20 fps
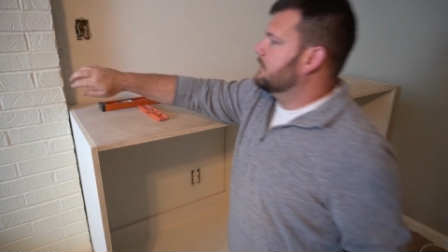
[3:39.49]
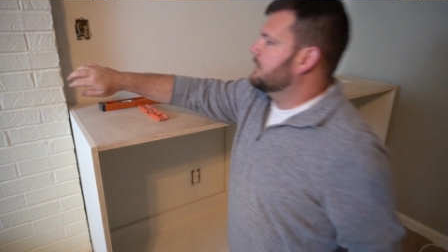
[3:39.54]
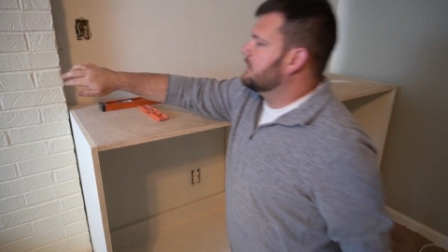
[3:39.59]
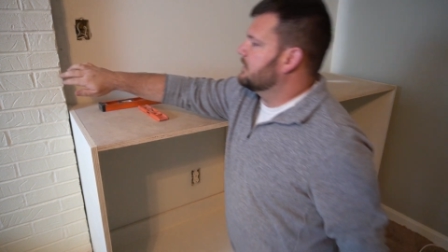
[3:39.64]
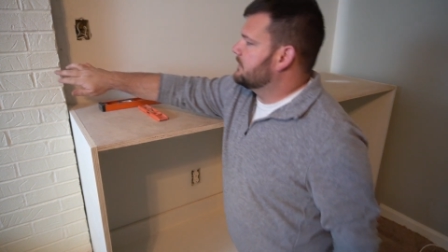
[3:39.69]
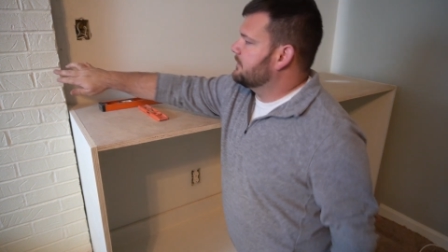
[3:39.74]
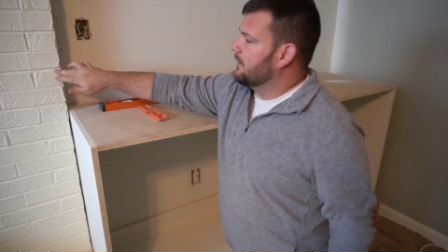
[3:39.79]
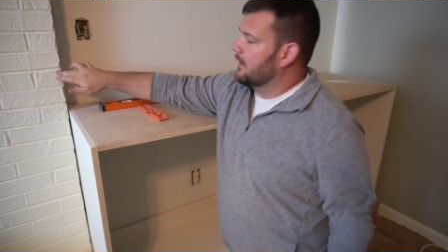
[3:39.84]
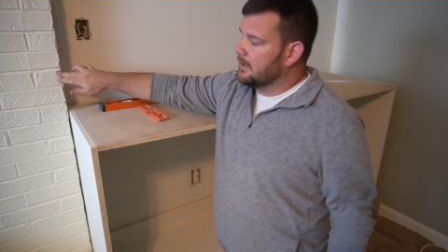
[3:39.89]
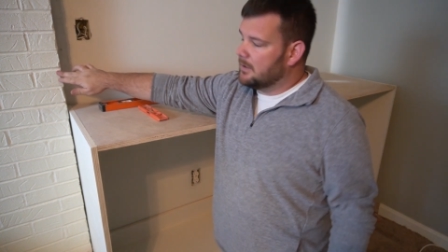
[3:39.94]
with
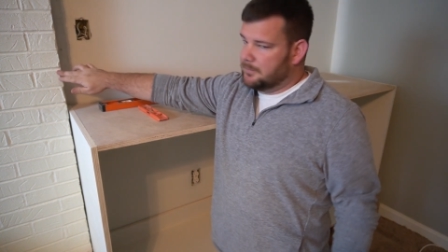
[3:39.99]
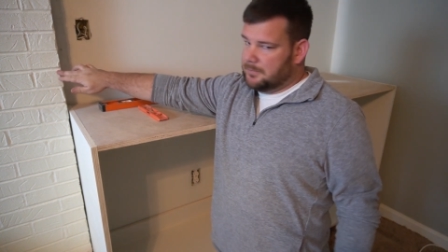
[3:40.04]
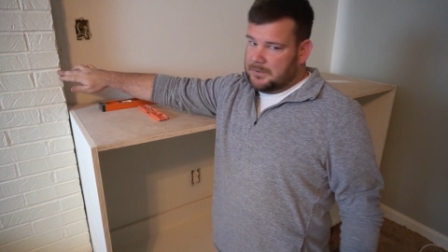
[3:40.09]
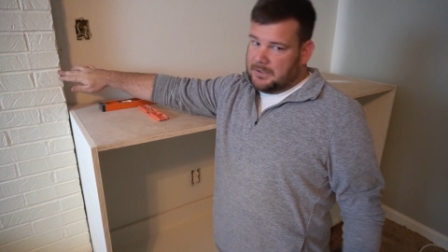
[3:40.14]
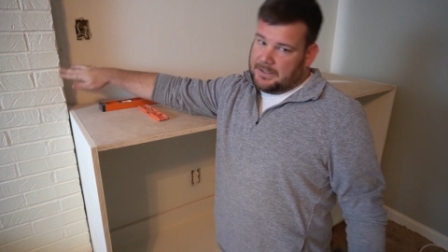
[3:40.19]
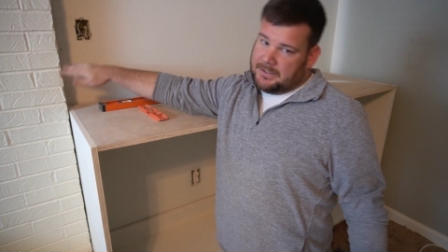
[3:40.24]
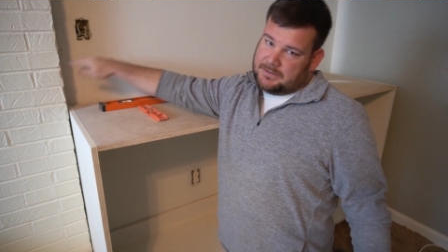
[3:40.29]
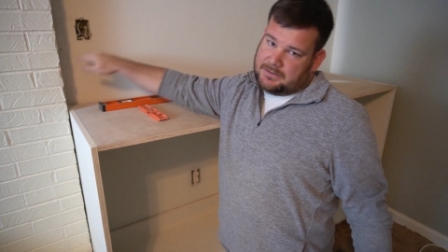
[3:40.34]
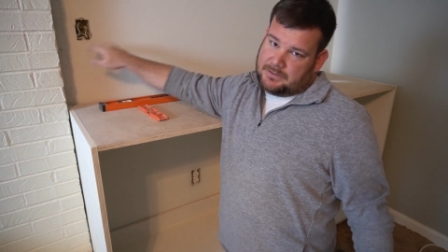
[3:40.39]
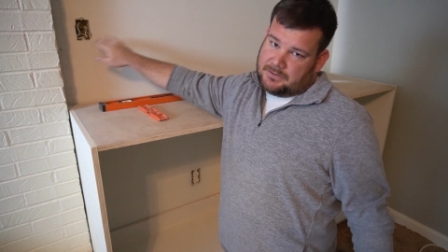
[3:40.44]
this
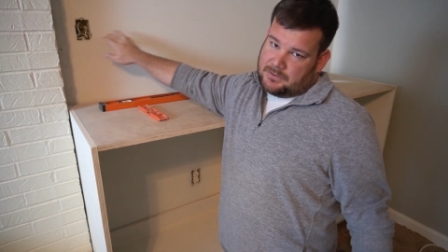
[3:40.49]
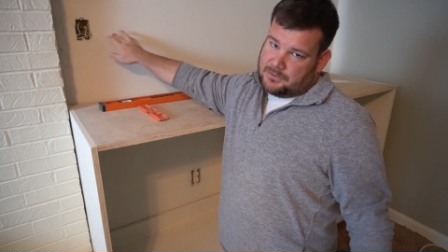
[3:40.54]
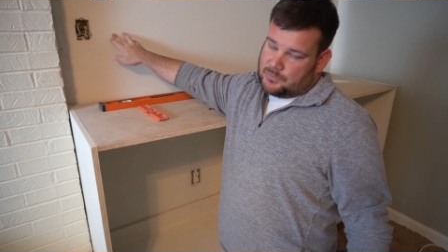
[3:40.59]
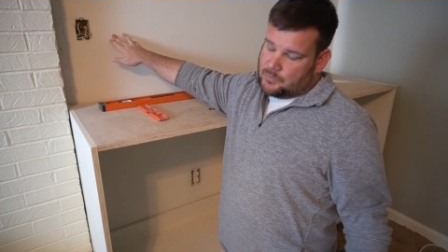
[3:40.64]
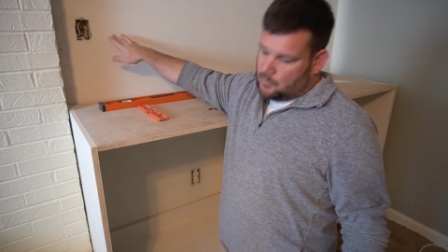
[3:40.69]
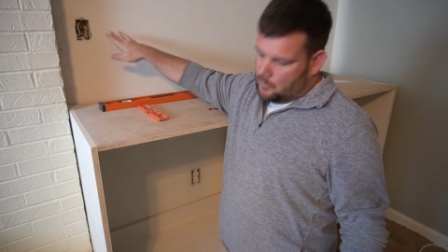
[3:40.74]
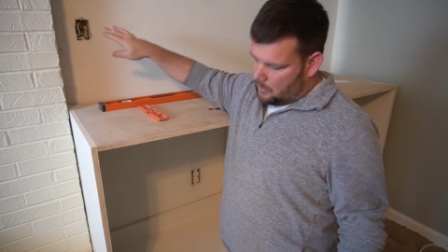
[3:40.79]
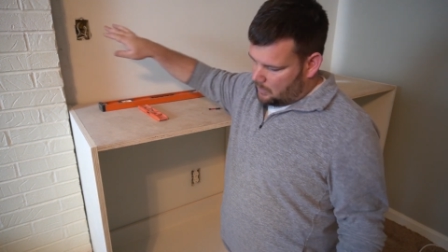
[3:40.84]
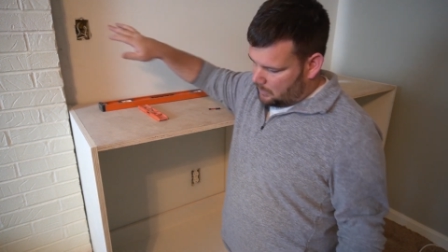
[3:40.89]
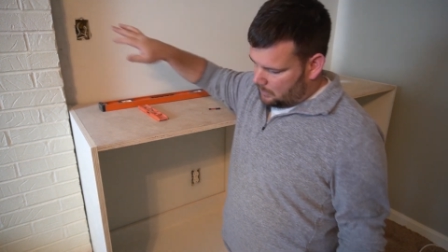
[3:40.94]
fireplace, and this
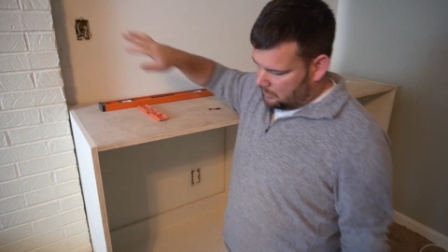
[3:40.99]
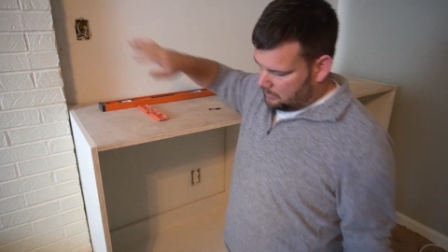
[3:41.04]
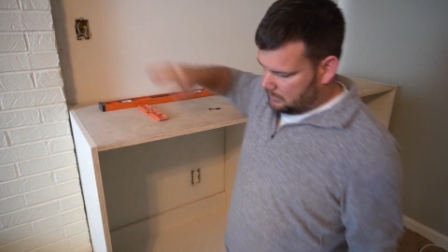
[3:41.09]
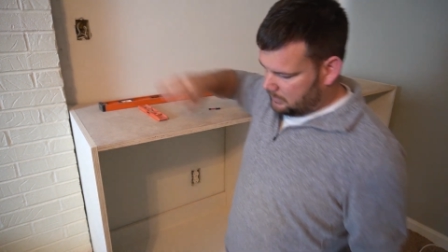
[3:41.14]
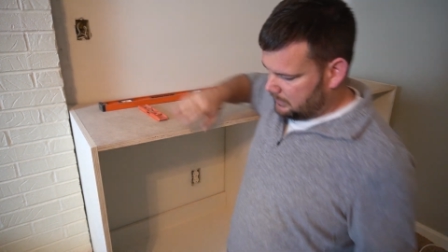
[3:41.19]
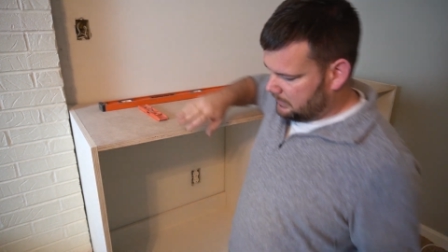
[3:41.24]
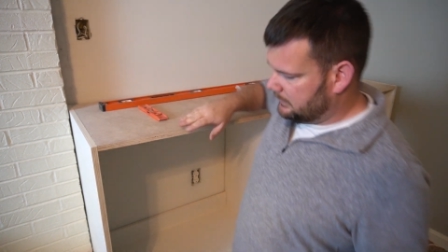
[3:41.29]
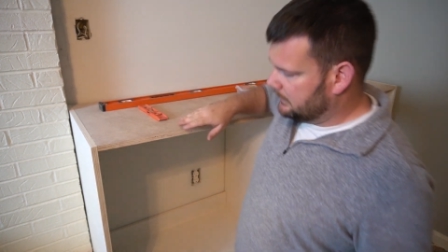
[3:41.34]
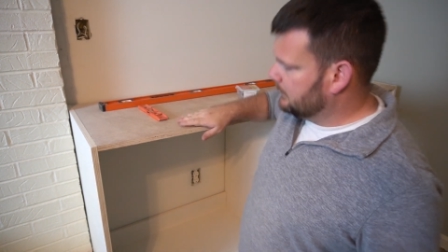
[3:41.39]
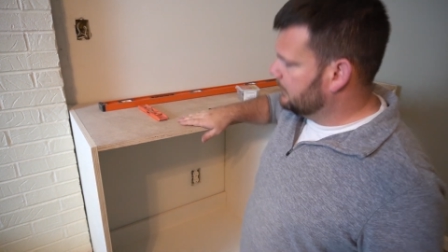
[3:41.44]
wall
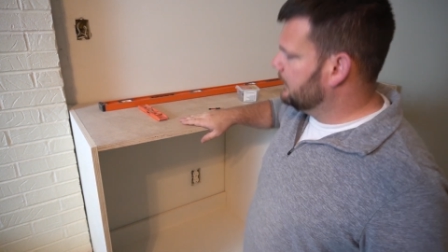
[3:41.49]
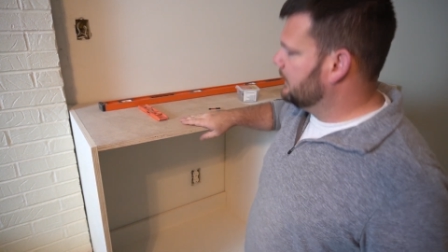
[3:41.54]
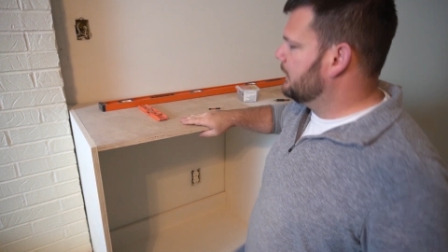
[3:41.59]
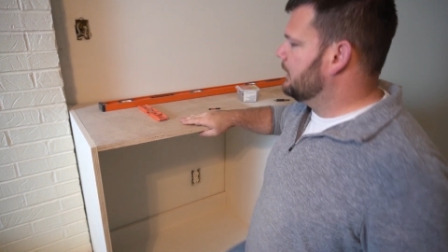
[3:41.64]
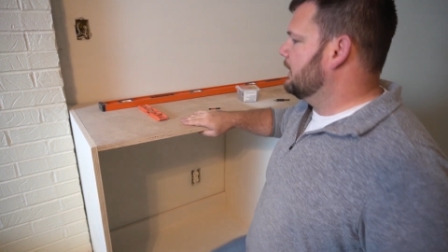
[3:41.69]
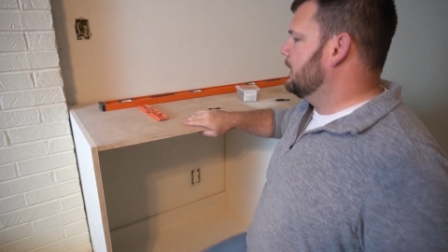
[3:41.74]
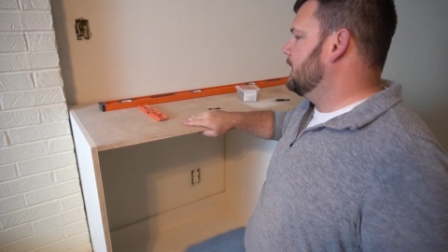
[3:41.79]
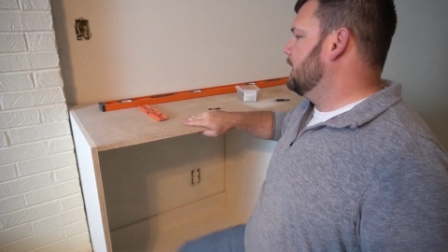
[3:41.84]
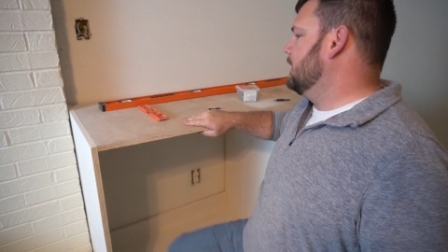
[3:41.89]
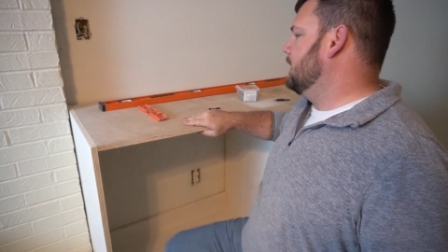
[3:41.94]

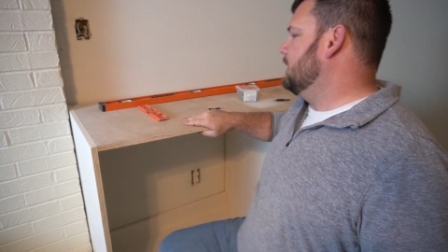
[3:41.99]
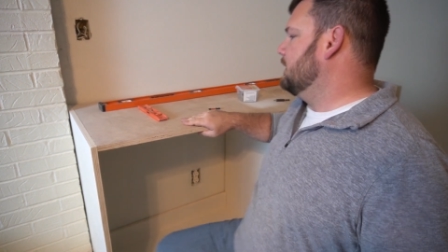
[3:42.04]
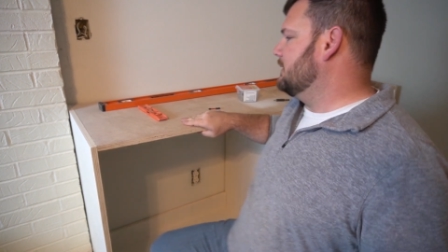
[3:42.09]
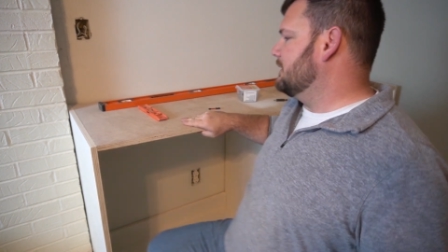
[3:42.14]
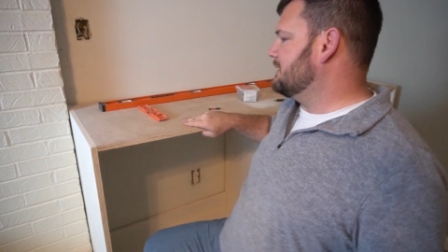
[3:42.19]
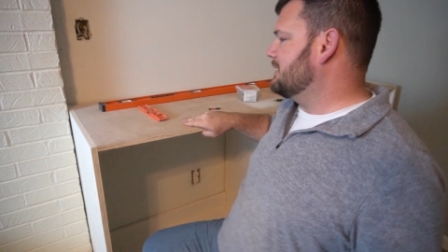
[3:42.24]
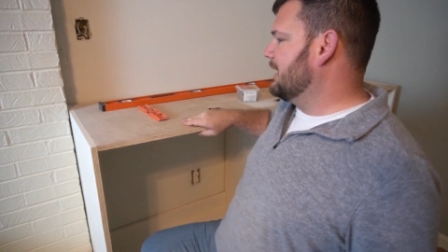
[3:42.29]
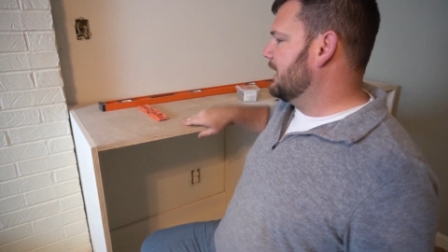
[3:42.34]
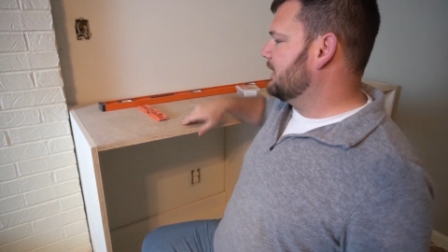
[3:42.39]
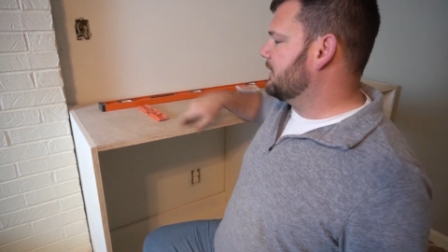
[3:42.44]

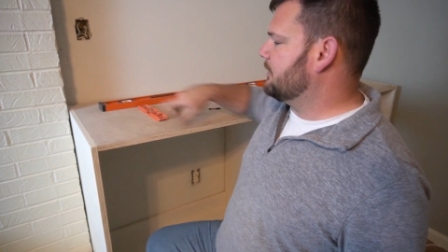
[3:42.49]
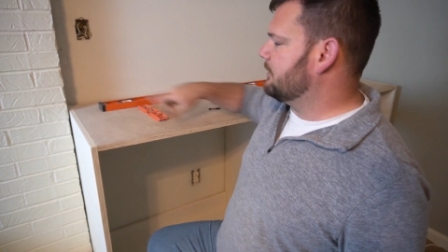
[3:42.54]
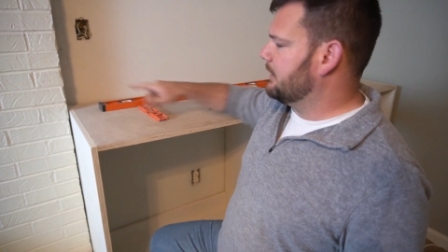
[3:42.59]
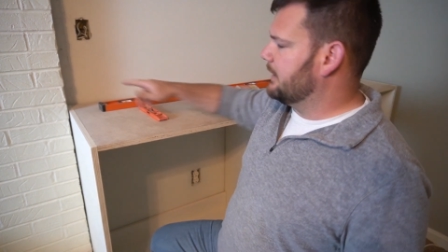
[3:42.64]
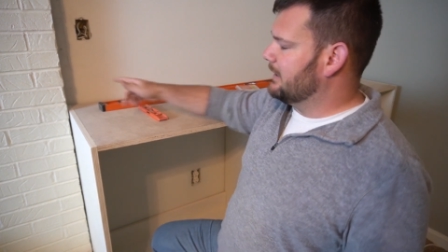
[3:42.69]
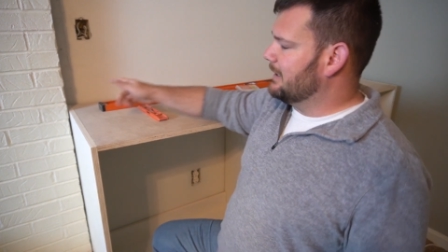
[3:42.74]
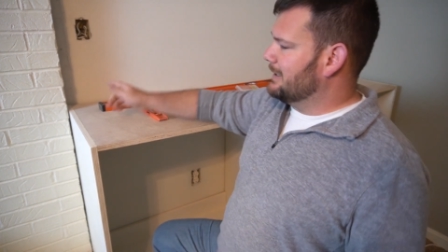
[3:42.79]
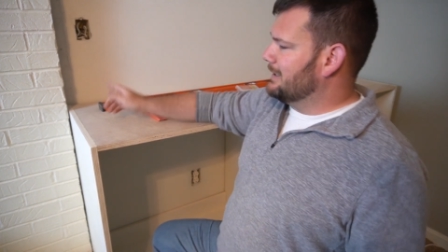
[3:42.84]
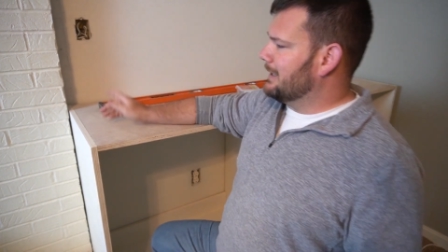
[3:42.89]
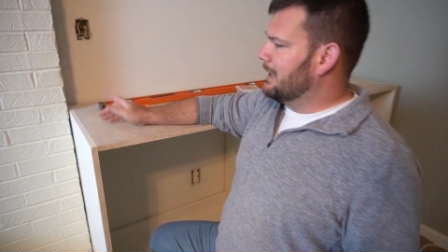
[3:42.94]
does not
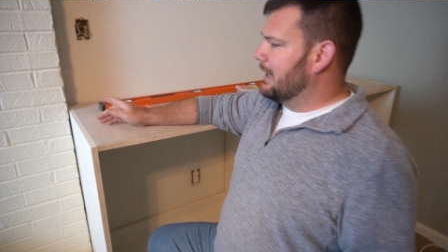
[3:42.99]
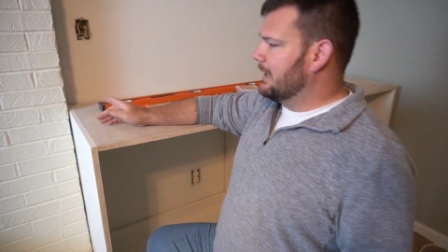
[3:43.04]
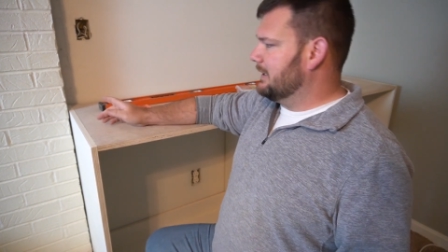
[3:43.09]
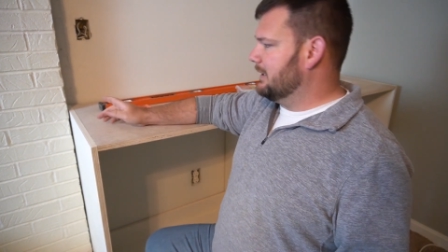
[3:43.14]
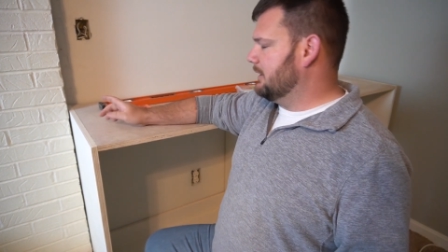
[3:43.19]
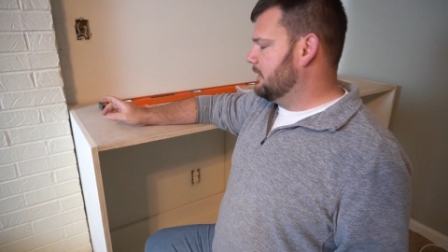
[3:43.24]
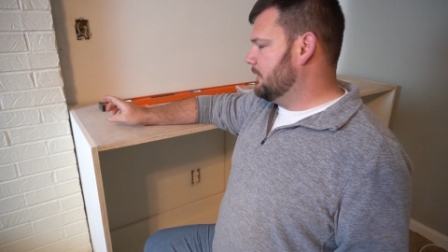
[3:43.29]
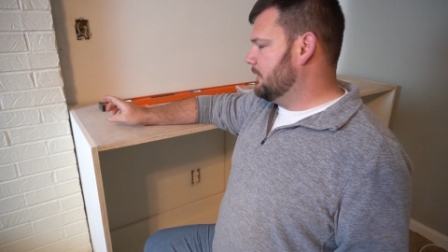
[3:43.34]
create a ninety